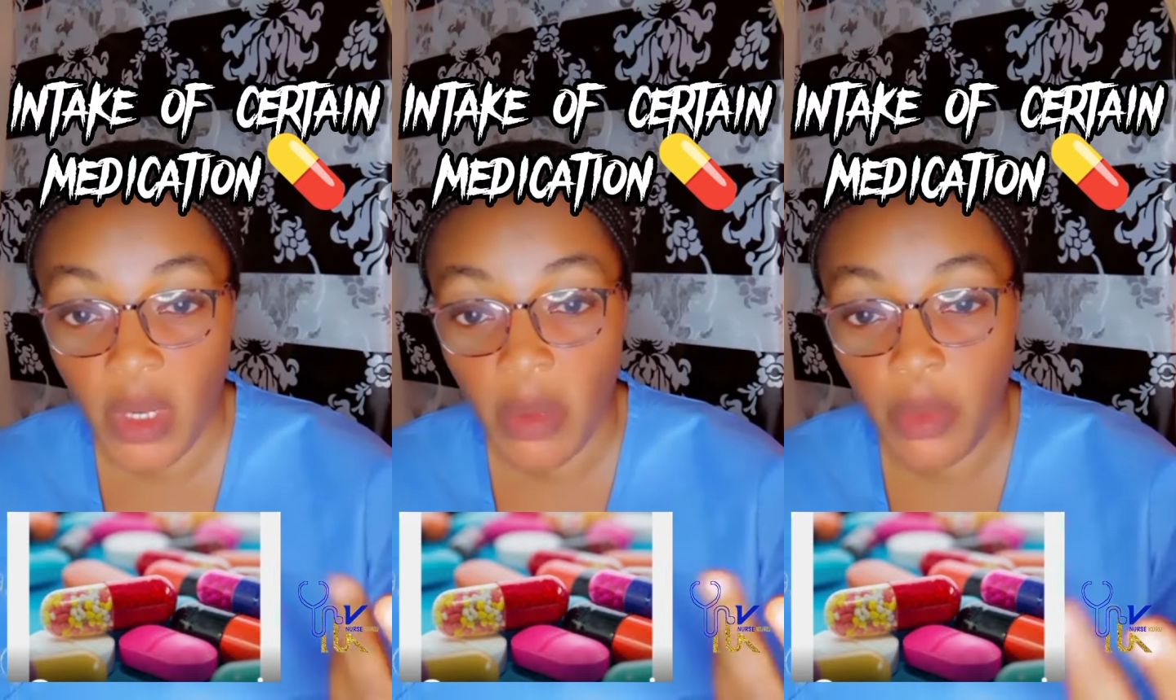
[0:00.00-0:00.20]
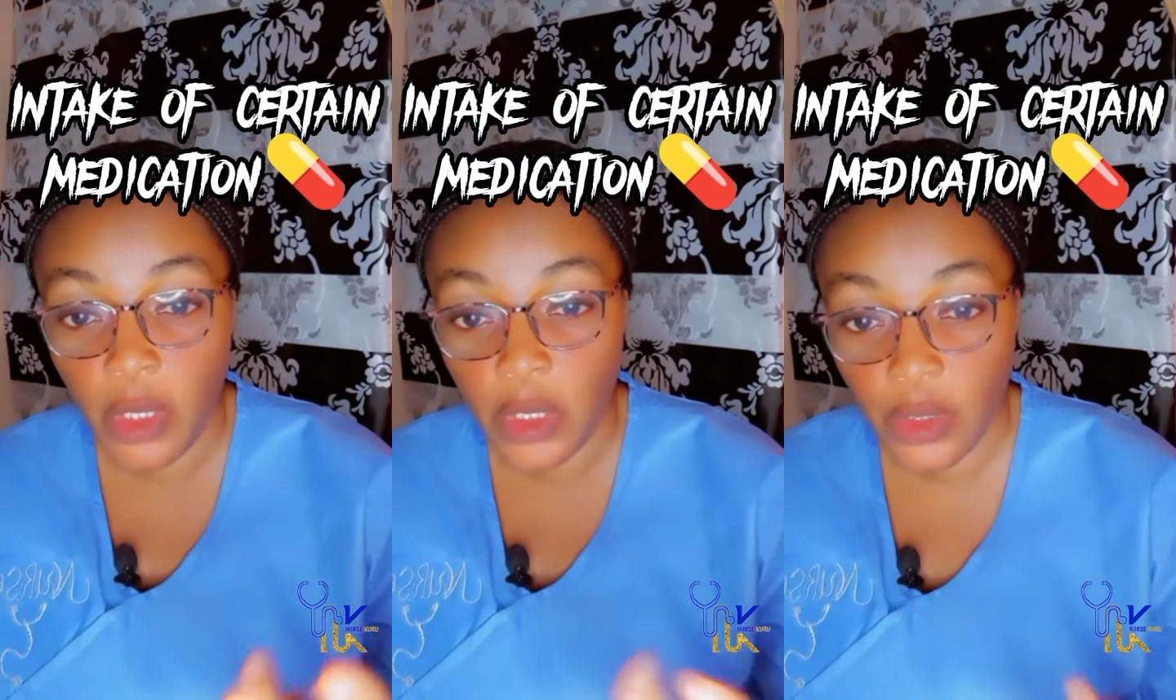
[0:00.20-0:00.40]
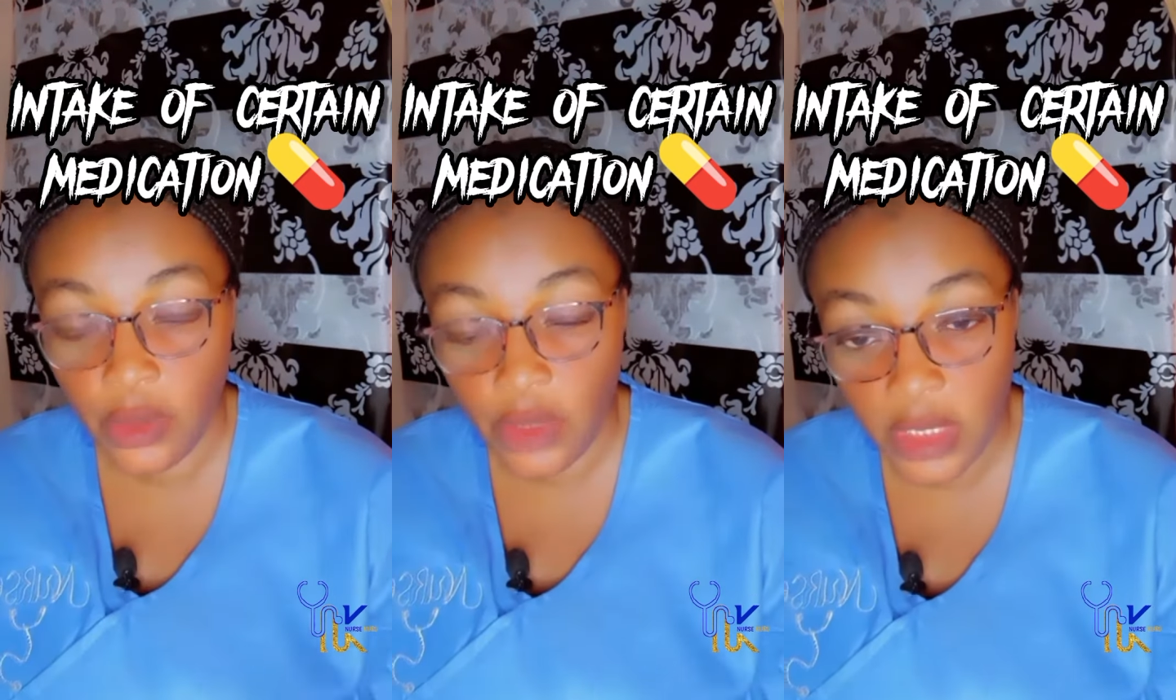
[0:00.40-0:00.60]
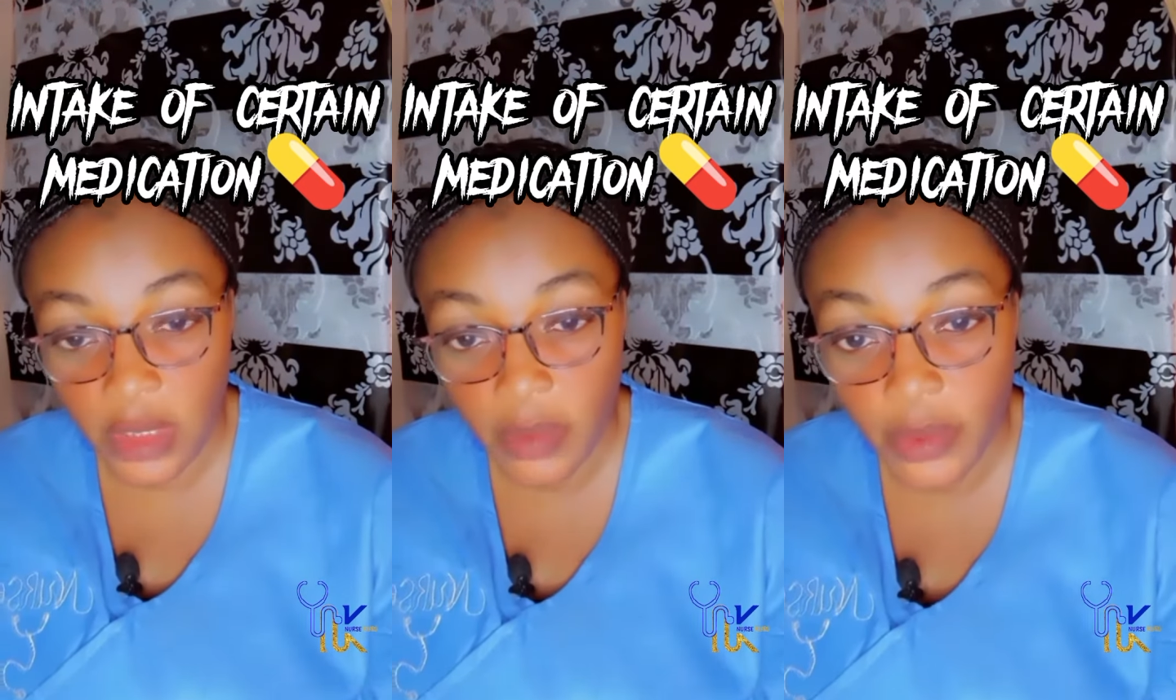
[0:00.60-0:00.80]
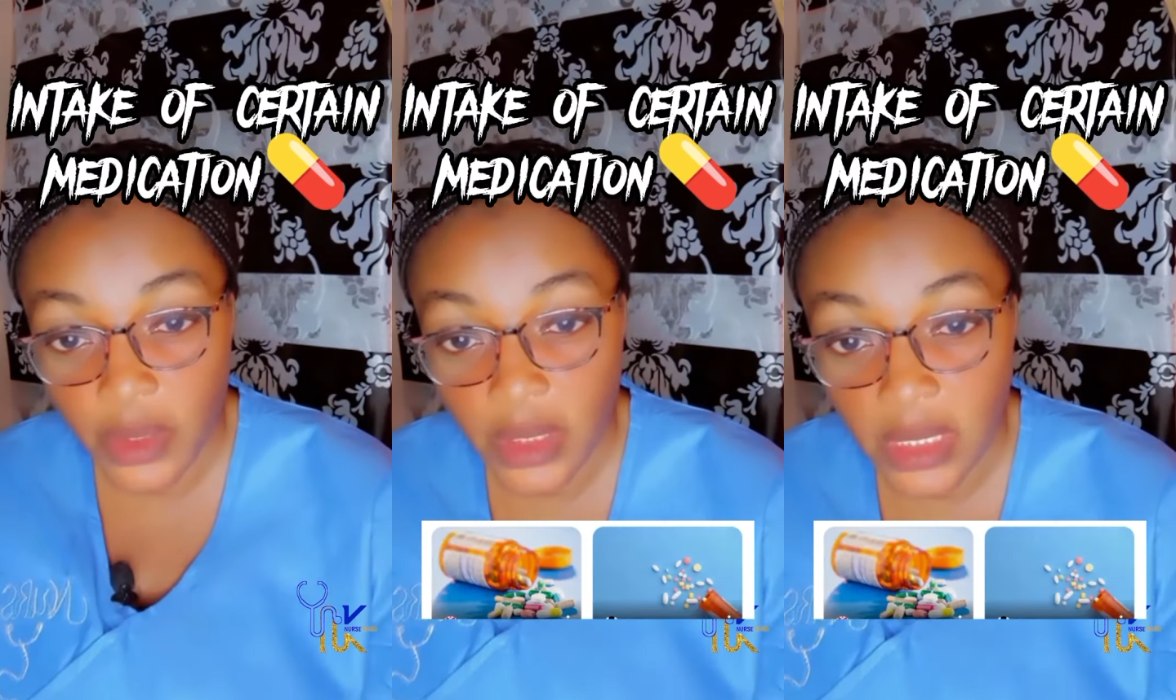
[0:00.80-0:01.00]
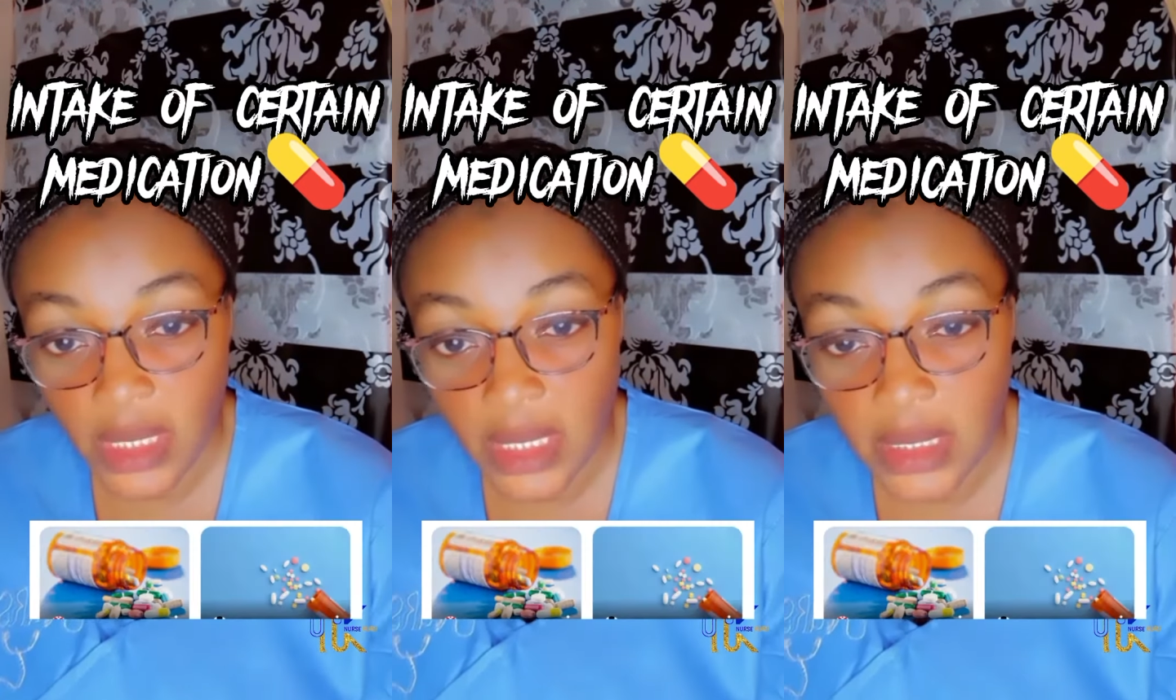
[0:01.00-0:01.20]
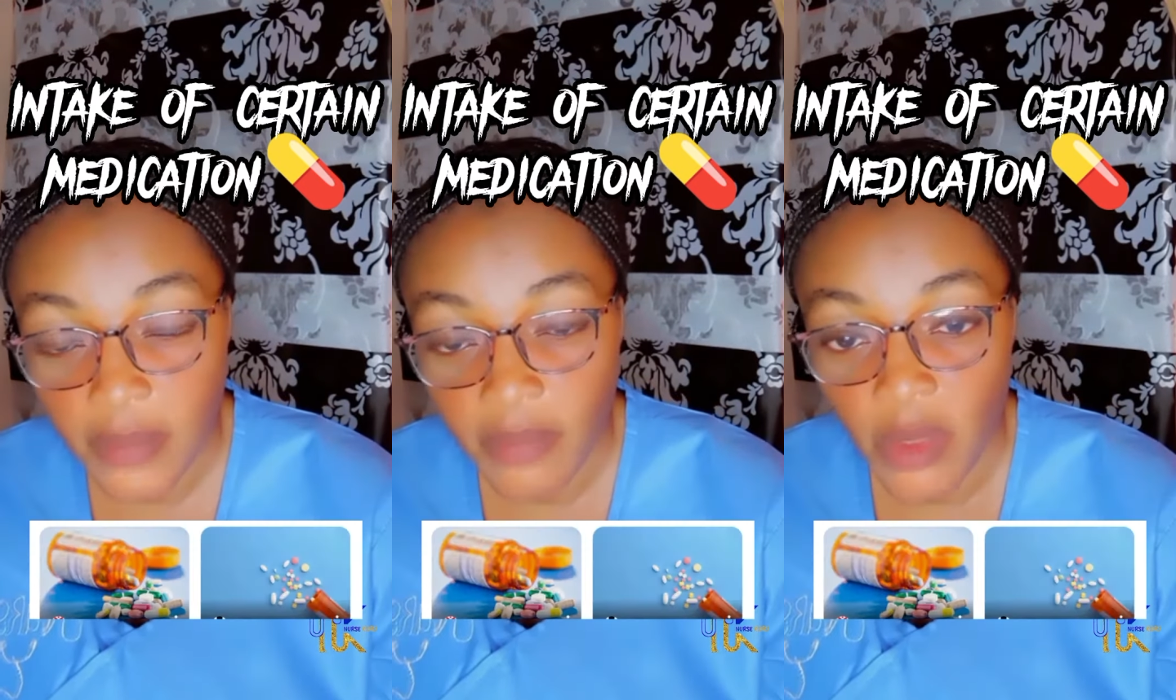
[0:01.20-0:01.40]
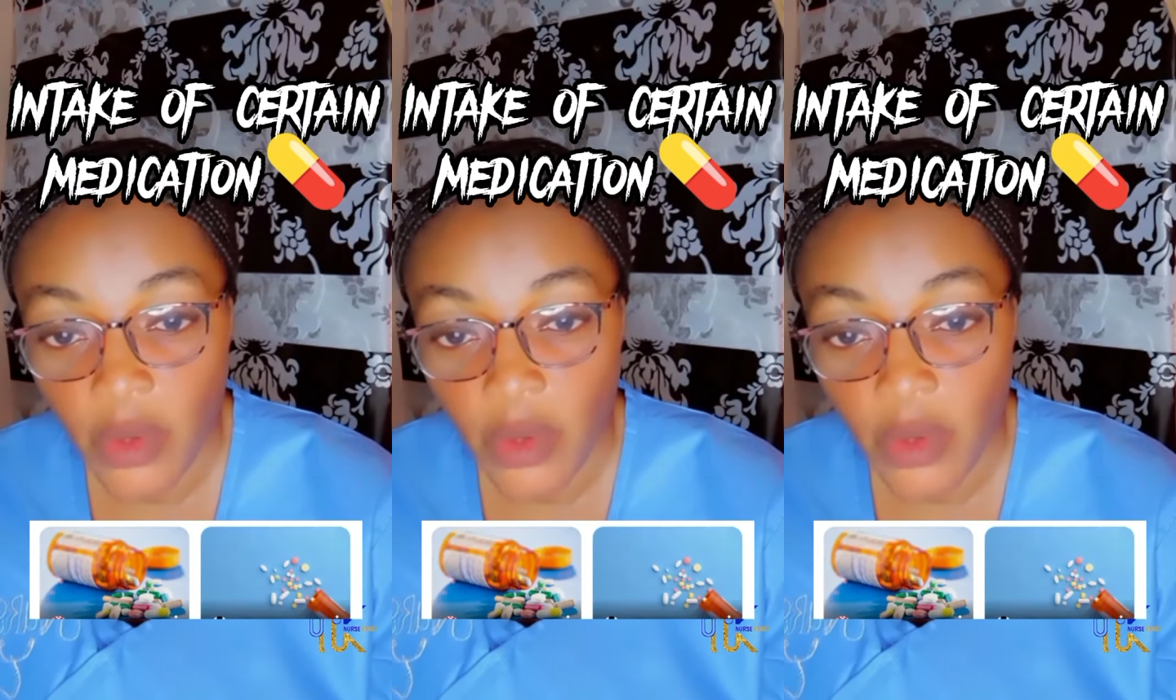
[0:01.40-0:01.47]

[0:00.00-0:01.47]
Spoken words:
blood clotting process.